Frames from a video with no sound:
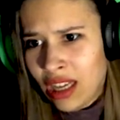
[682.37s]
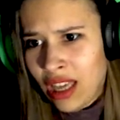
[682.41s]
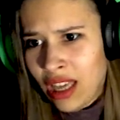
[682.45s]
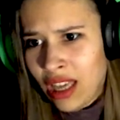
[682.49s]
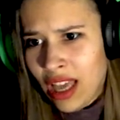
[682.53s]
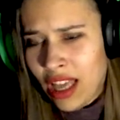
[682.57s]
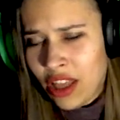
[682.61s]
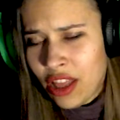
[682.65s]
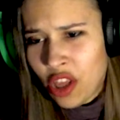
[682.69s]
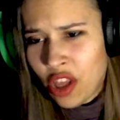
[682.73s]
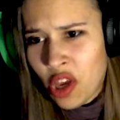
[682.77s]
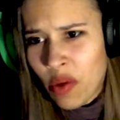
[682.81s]

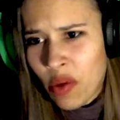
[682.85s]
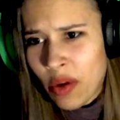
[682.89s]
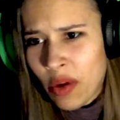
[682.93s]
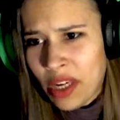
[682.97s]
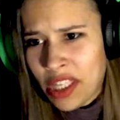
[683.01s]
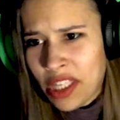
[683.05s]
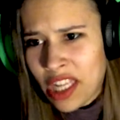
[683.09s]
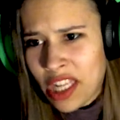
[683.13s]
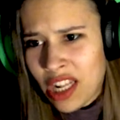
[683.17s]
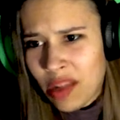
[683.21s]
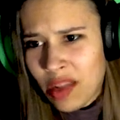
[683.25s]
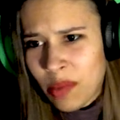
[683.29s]
and you were
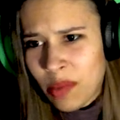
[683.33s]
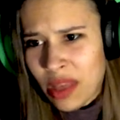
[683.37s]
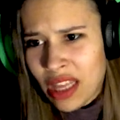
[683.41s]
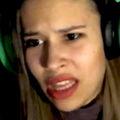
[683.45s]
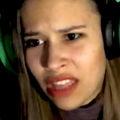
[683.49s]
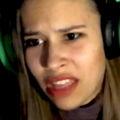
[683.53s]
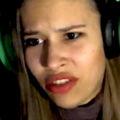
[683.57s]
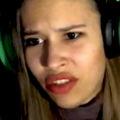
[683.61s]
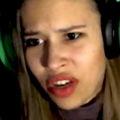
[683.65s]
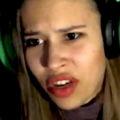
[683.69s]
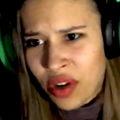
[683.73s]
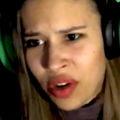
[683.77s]
telling me
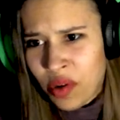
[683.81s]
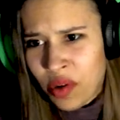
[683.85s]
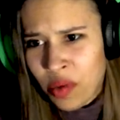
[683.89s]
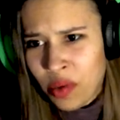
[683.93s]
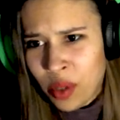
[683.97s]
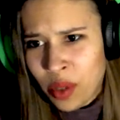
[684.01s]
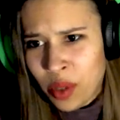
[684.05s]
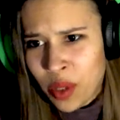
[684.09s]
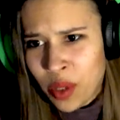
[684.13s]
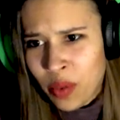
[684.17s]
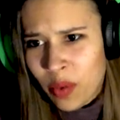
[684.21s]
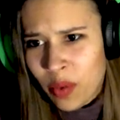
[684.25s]
that
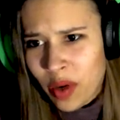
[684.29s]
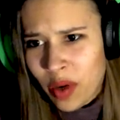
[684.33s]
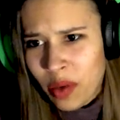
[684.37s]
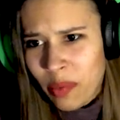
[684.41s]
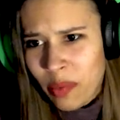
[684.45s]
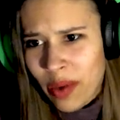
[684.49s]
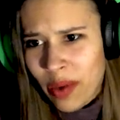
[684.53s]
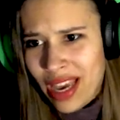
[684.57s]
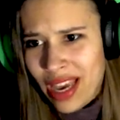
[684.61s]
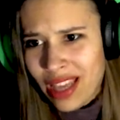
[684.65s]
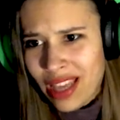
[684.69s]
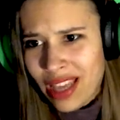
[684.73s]
raccoons were
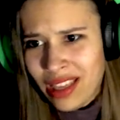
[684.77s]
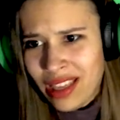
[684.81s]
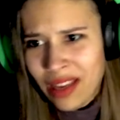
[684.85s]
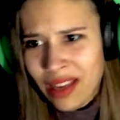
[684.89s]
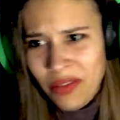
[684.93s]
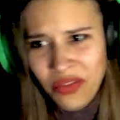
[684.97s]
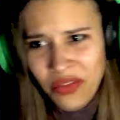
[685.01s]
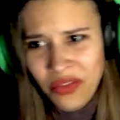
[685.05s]
bad